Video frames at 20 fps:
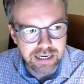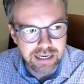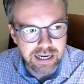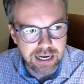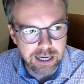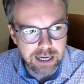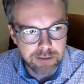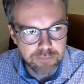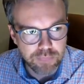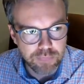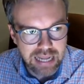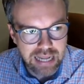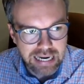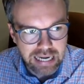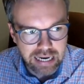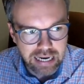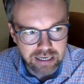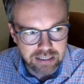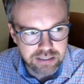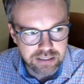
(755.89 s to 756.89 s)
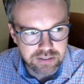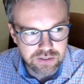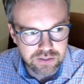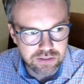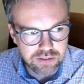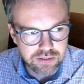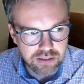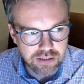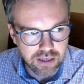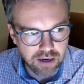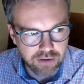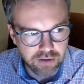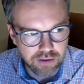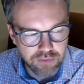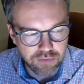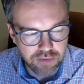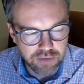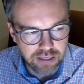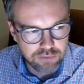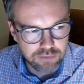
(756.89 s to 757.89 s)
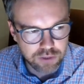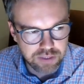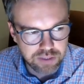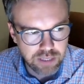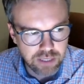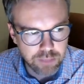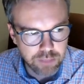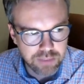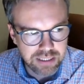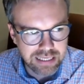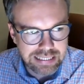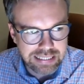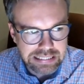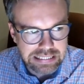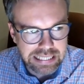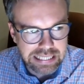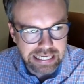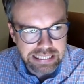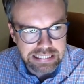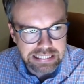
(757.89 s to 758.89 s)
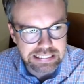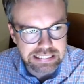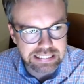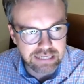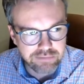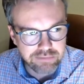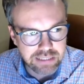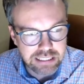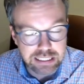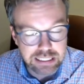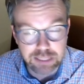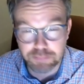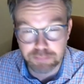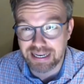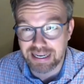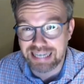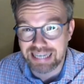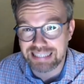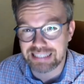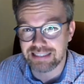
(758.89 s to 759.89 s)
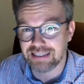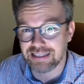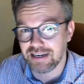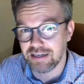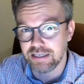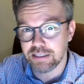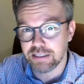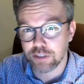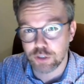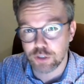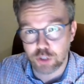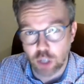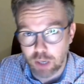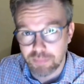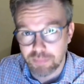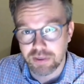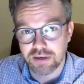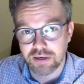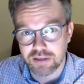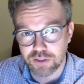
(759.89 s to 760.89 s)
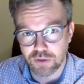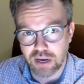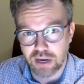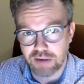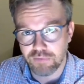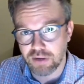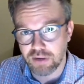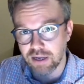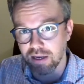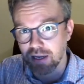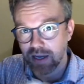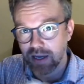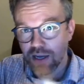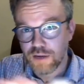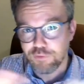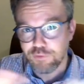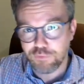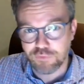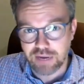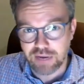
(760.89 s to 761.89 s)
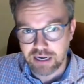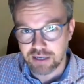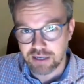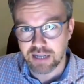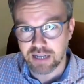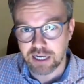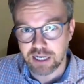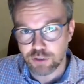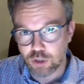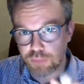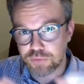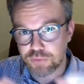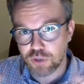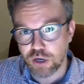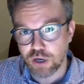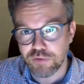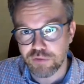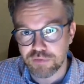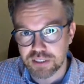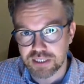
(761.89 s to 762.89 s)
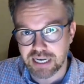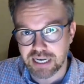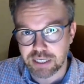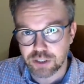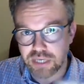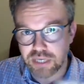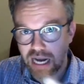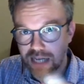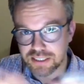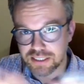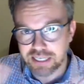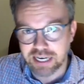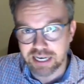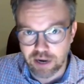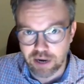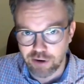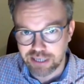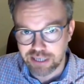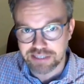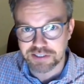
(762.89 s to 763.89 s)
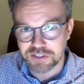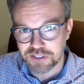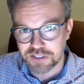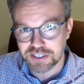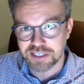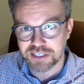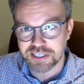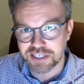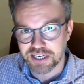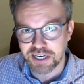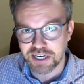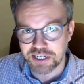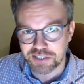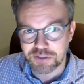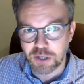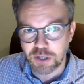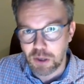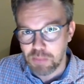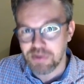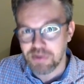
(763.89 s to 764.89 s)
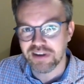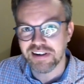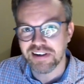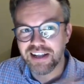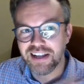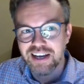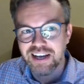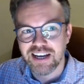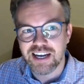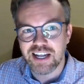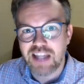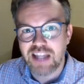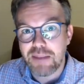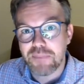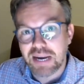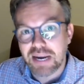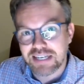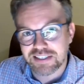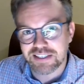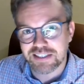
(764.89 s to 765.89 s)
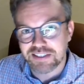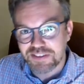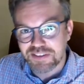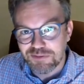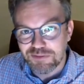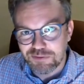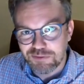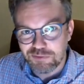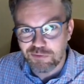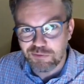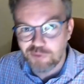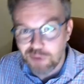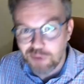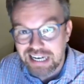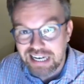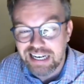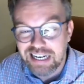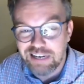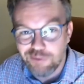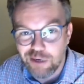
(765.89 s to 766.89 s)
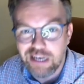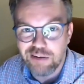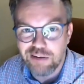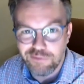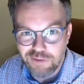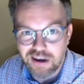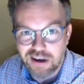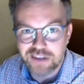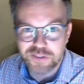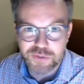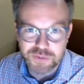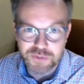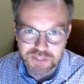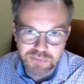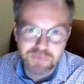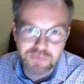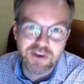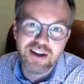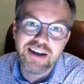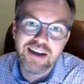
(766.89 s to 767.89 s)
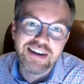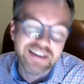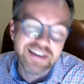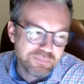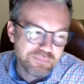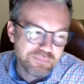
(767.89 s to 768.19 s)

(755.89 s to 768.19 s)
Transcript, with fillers: Um, NetHack is, uh, I think, was developed in 1987. It's played entirely in a terminal, so every thing that you observe is actually ASCII characters in a in a terminal. And that makes it really, really fast to simulate,